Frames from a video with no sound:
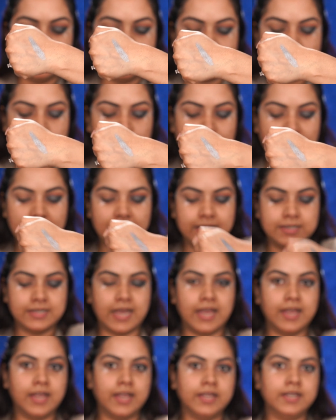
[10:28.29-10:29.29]
this palette
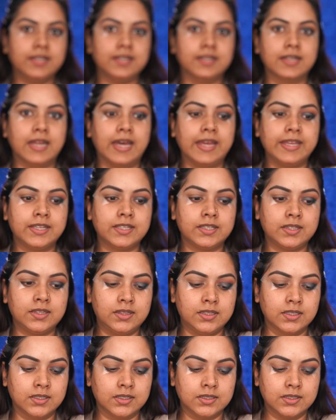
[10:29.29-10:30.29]
I like
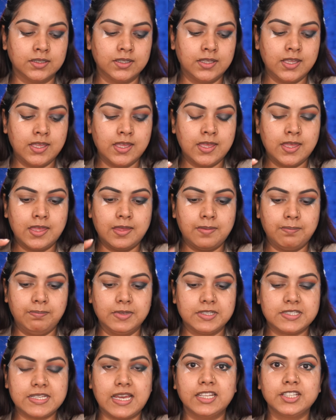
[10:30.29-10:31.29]
the
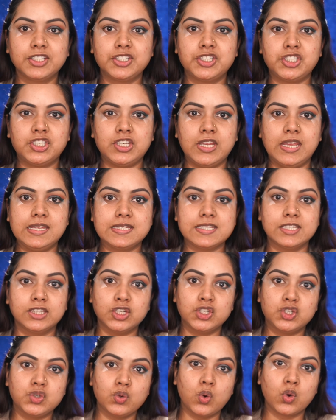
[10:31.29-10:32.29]
metallic shades and
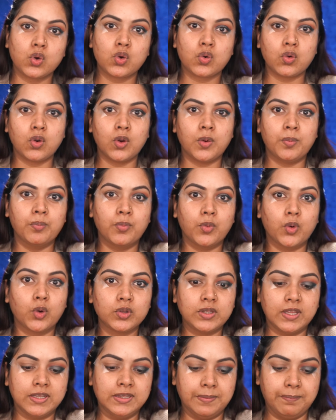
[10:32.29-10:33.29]
the duochrome more
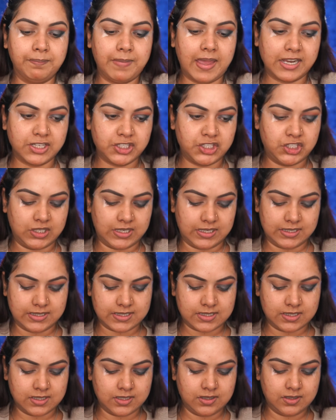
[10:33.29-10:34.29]
than the matte
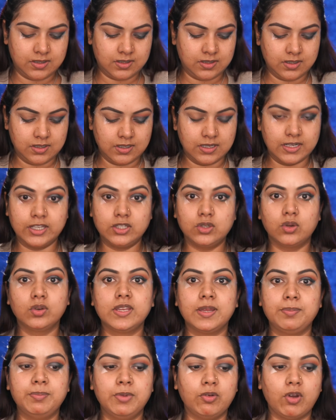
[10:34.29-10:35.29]
shades. Like, don't
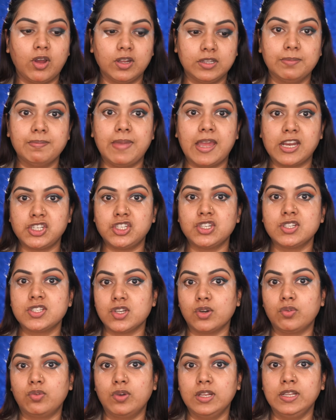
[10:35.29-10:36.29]
get me wrong, the matte shades
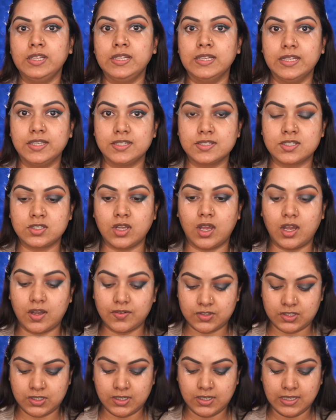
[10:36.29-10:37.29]
are really like
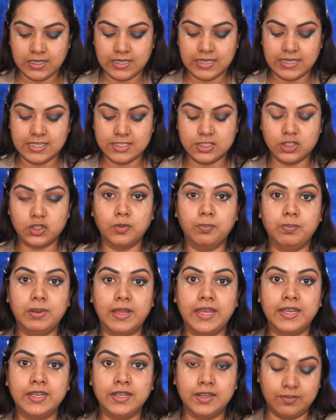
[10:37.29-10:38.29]
soft, easy to
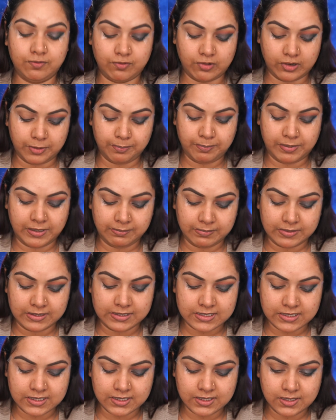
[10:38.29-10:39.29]
blend, very
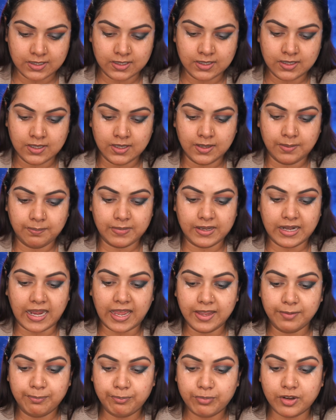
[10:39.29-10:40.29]
pigmented, but
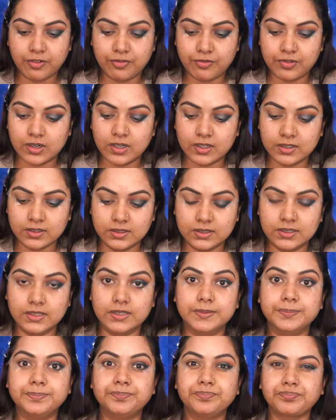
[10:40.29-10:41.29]
I prefer
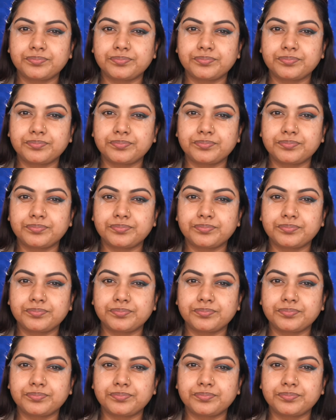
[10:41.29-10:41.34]
the